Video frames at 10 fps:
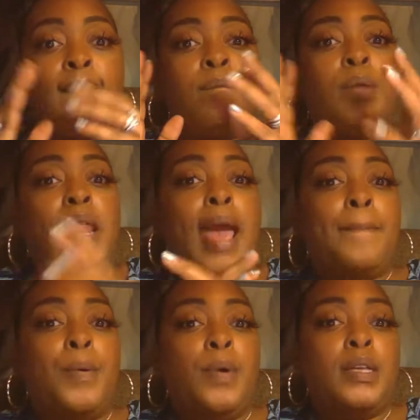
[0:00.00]
what
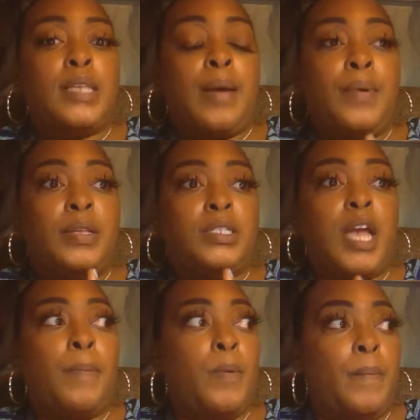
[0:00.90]
happened was I went
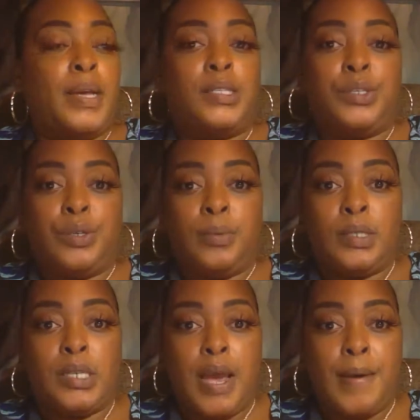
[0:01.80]
shopping with my sister
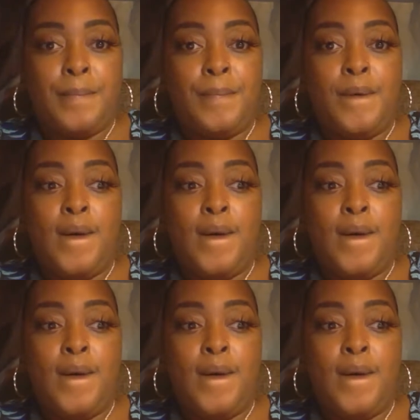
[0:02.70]
one time.